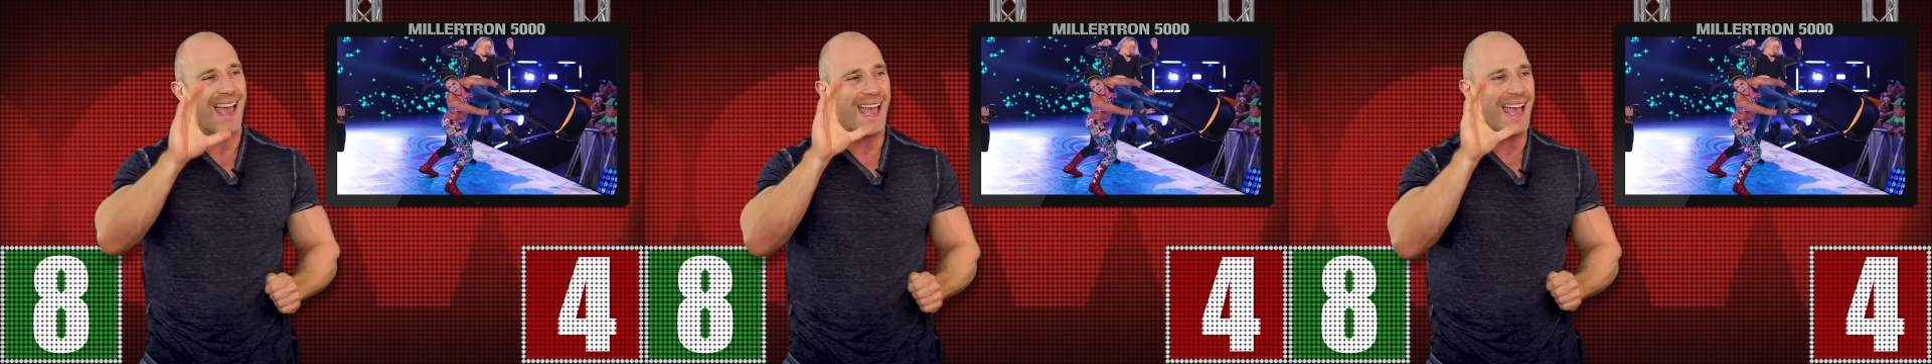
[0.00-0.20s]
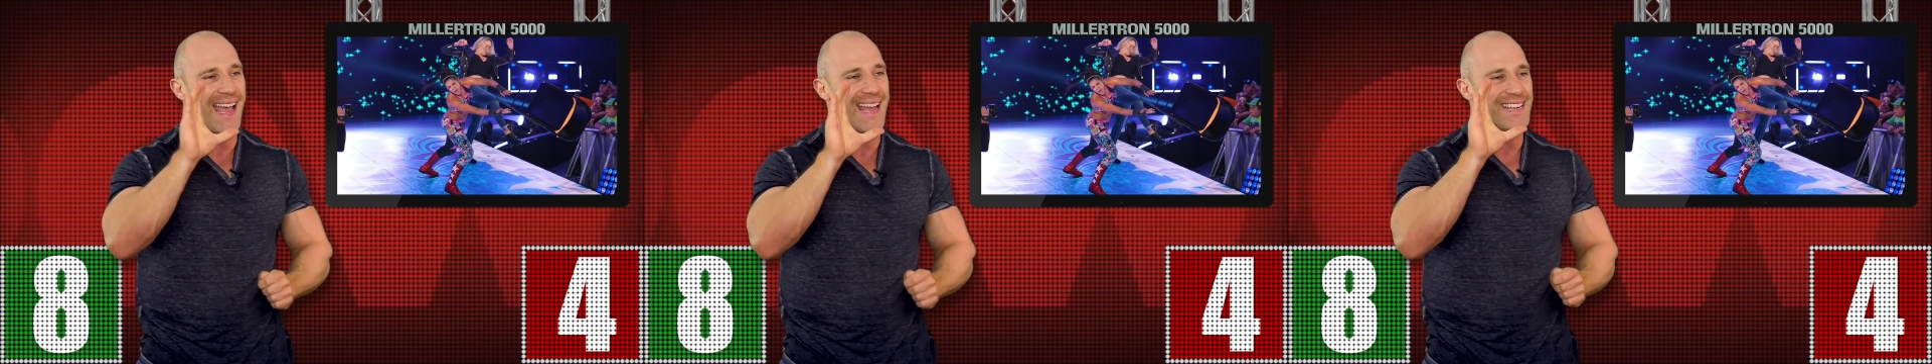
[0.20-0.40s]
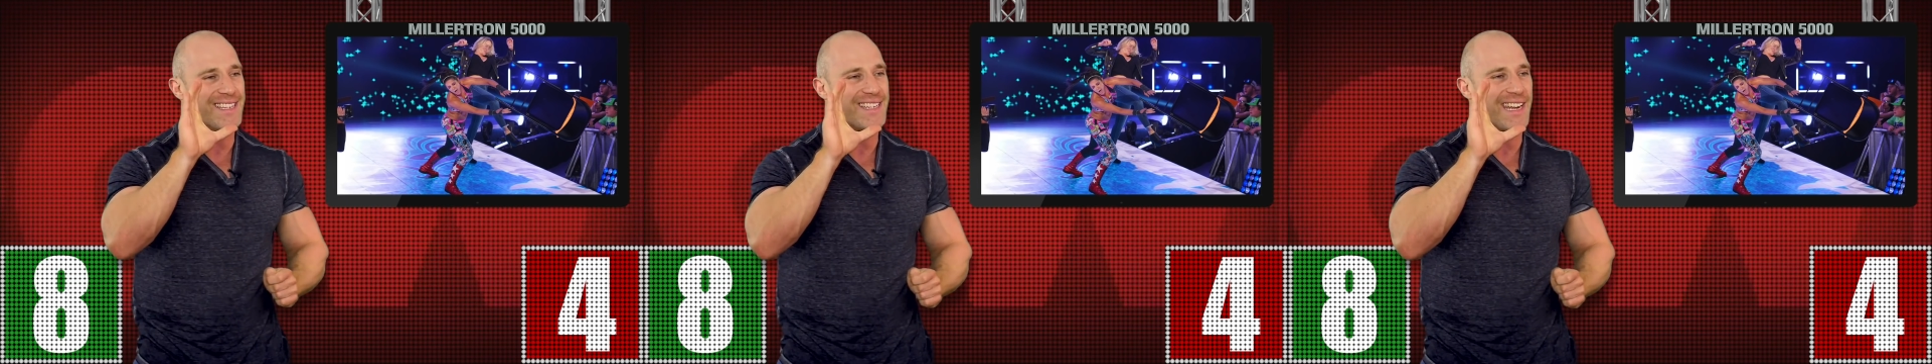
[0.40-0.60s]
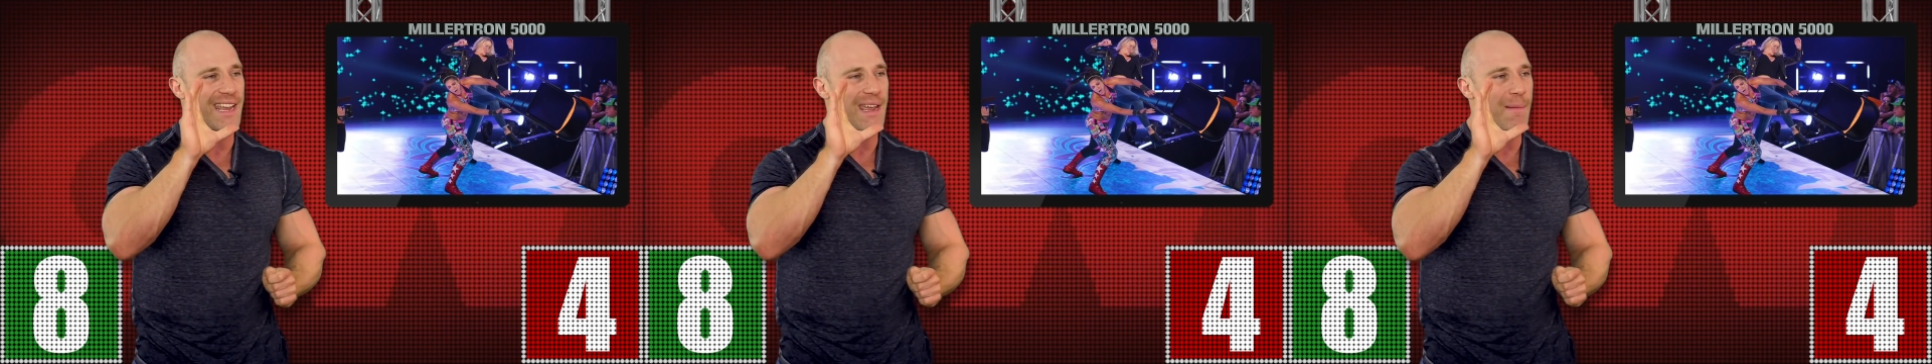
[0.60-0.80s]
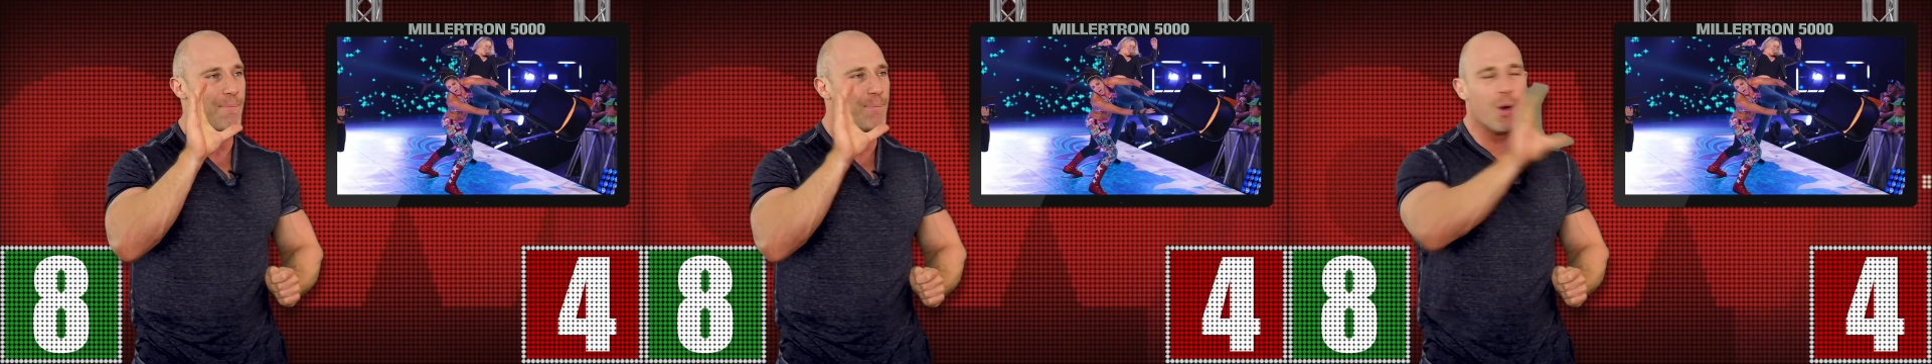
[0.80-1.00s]
and
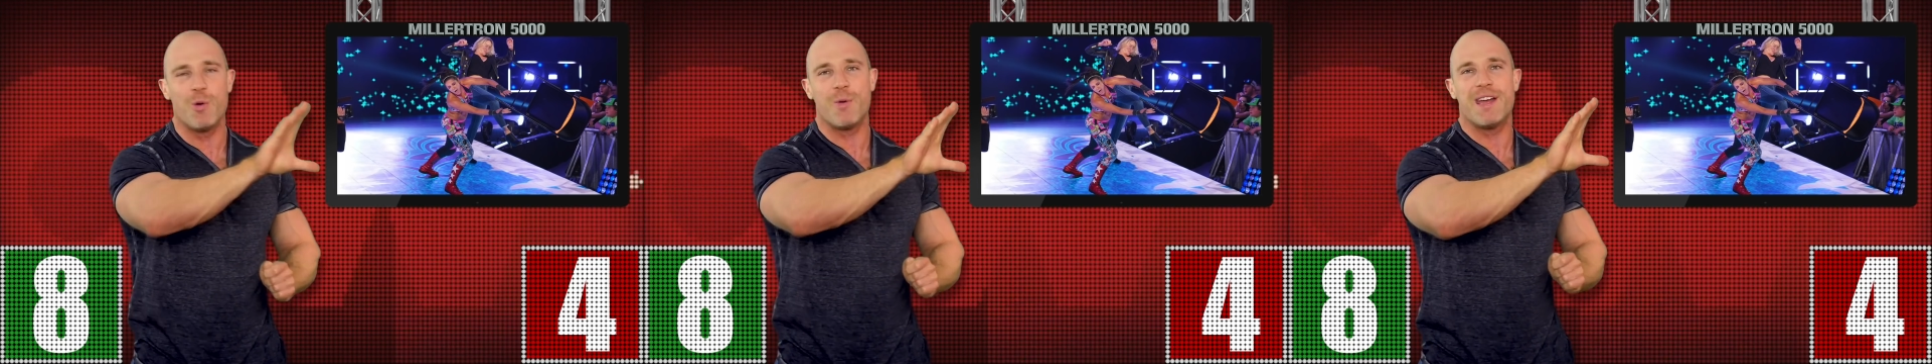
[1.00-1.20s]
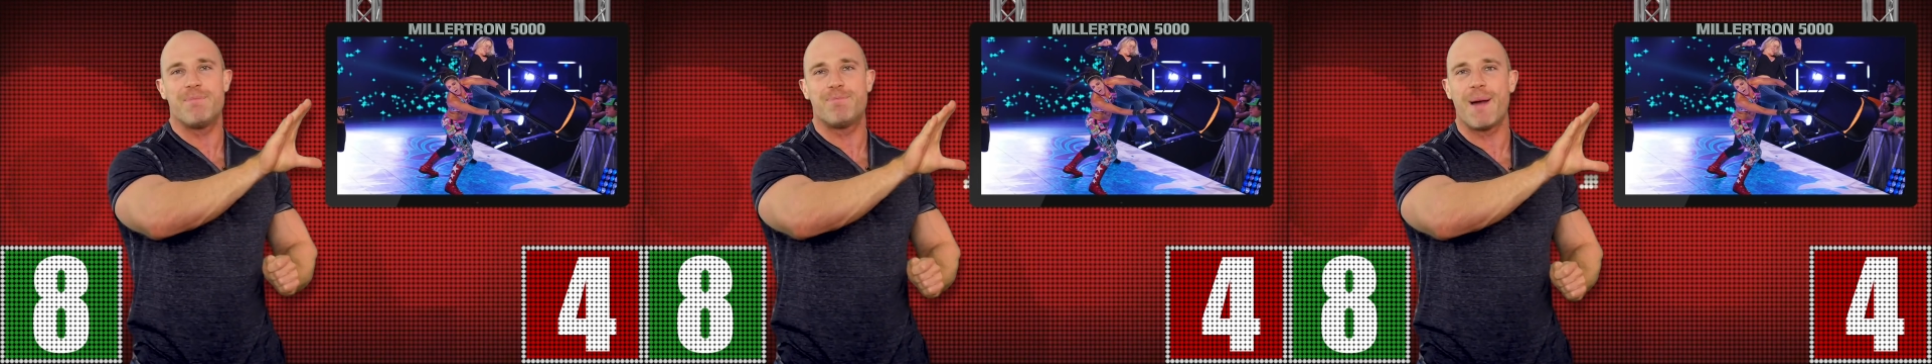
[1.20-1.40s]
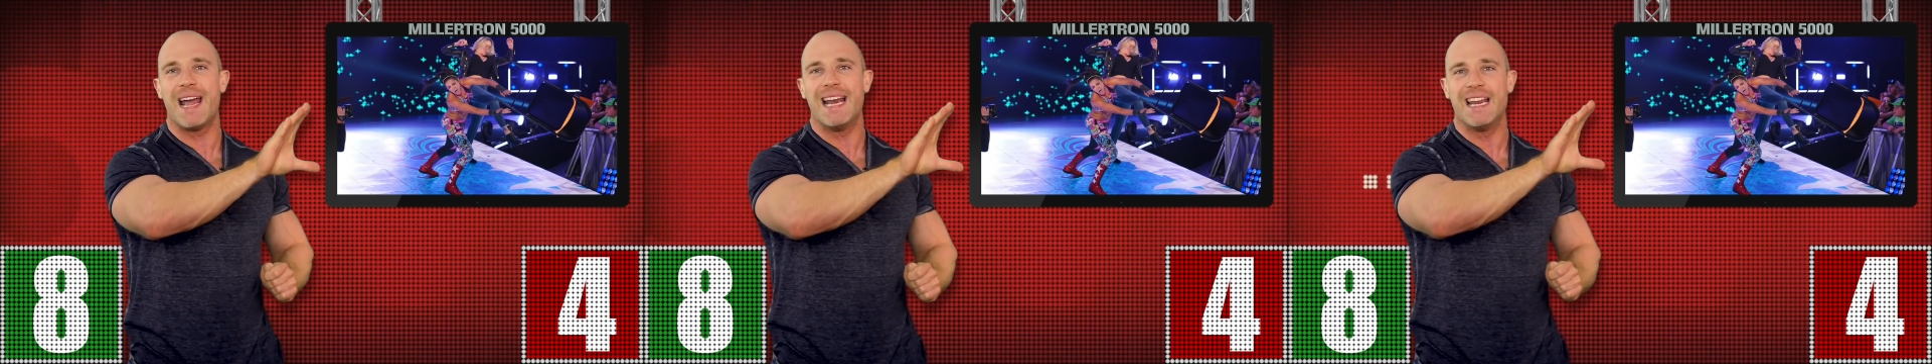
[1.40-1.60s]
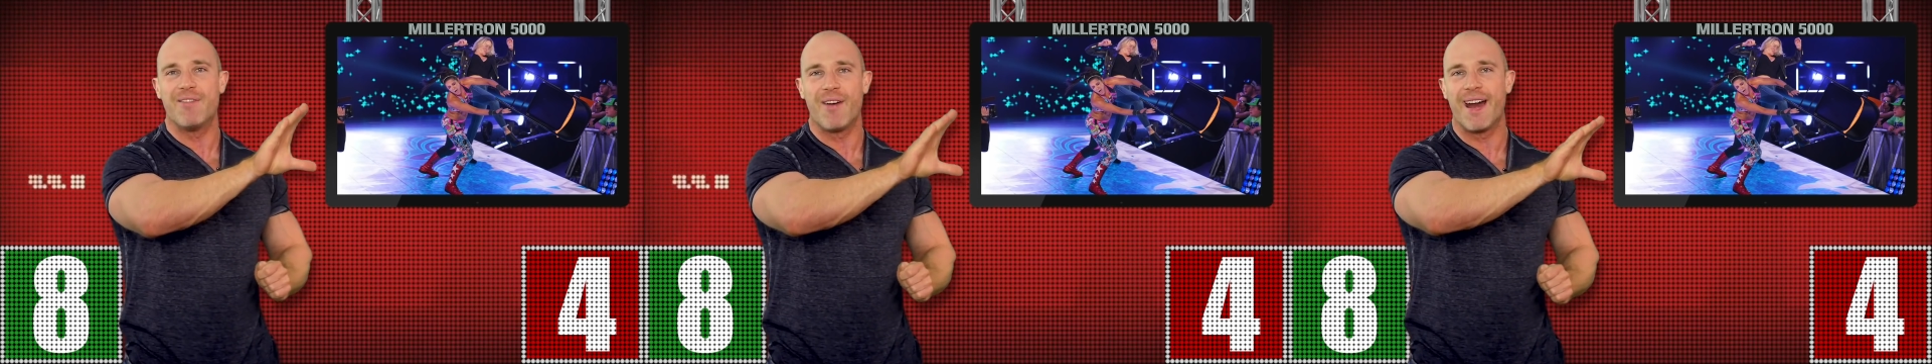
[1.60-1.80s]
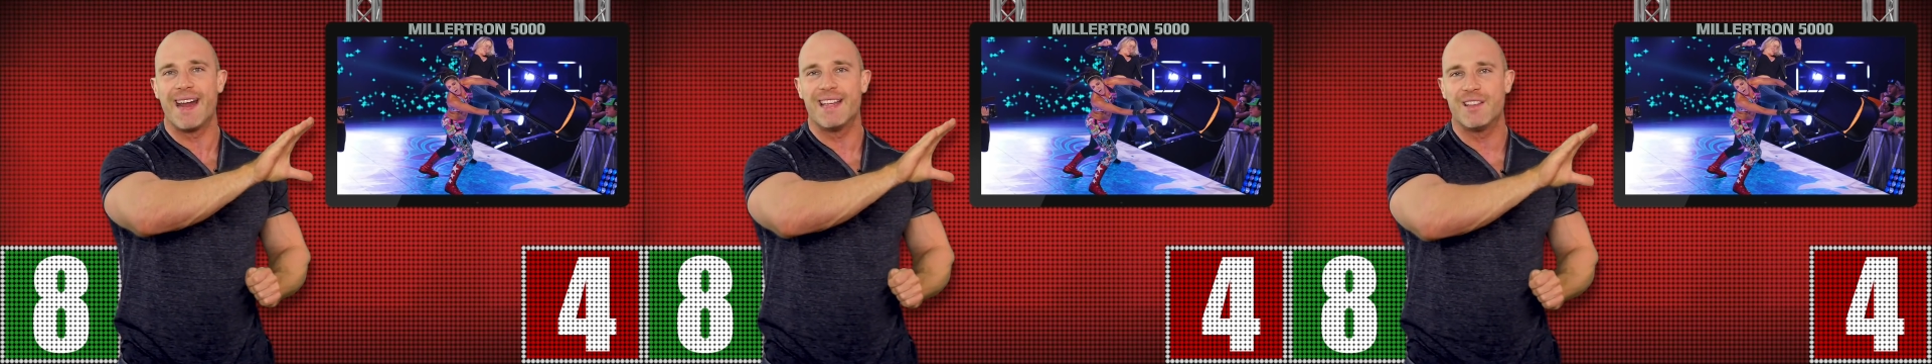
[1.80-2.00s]
she booted Bayley
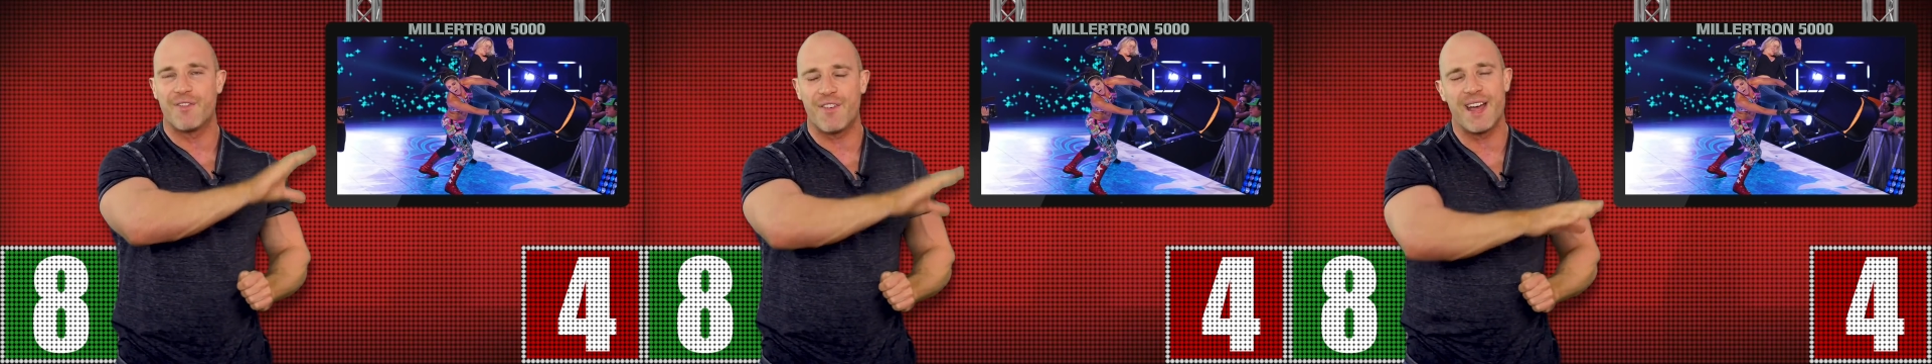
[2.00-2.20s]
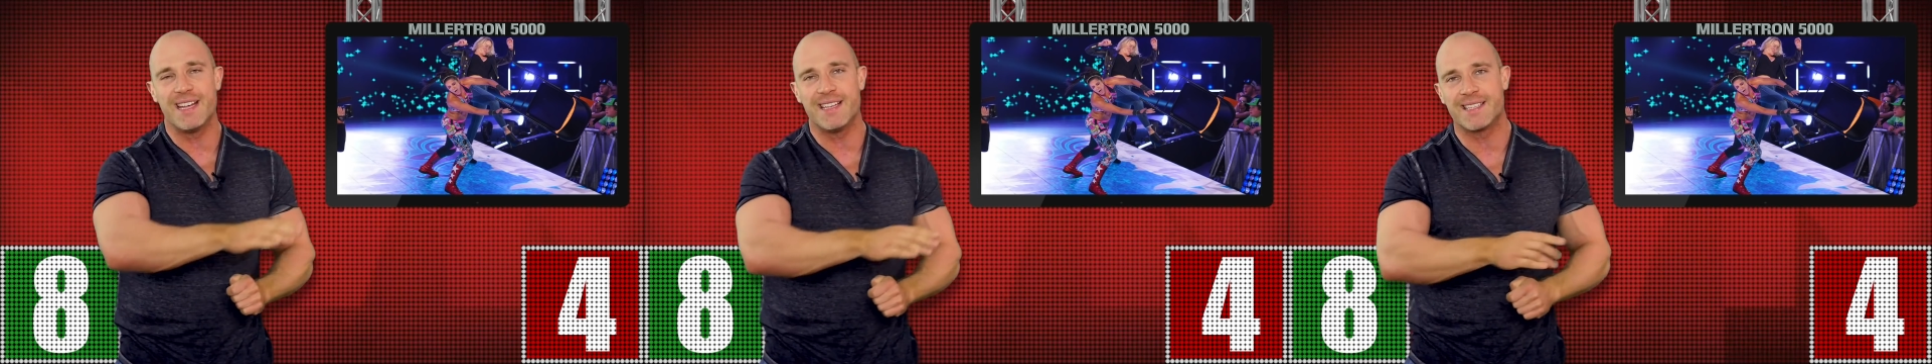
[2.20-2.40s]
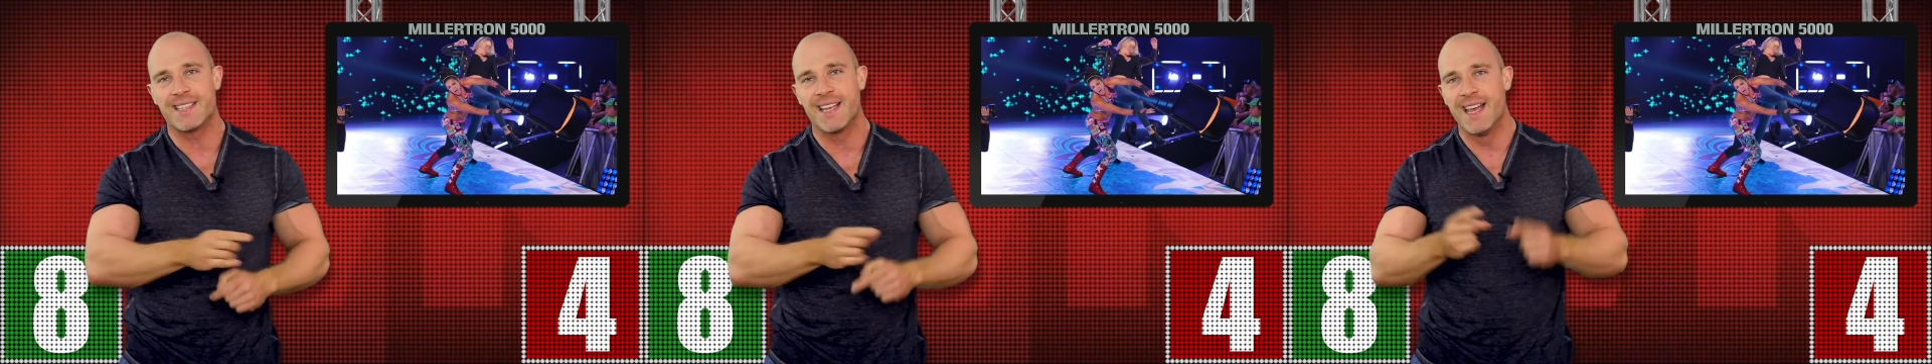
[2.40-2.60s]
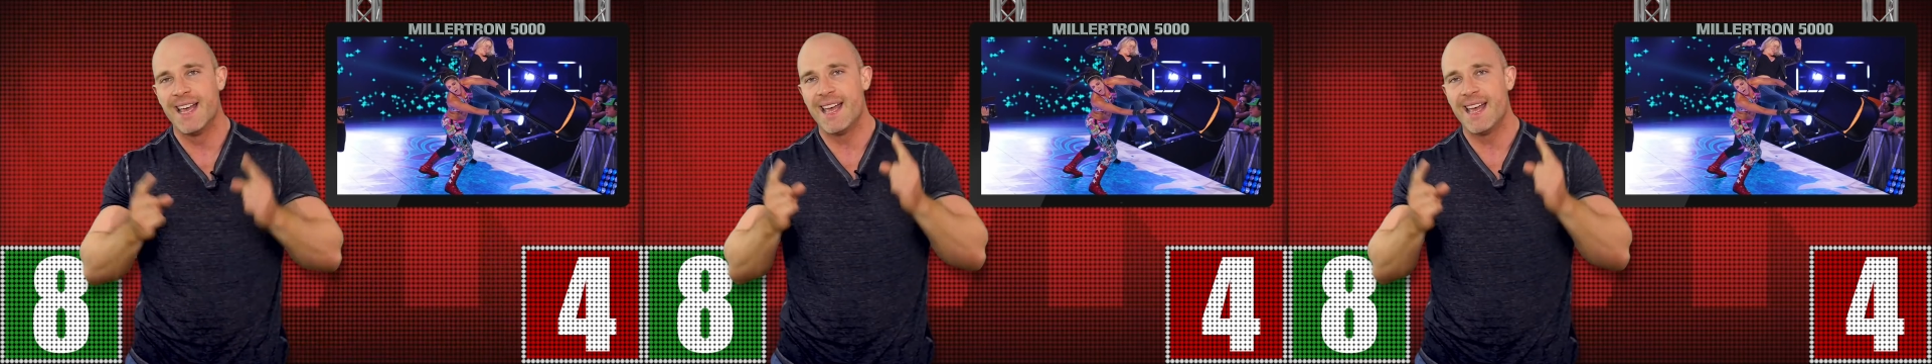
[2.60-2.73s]
right in the face.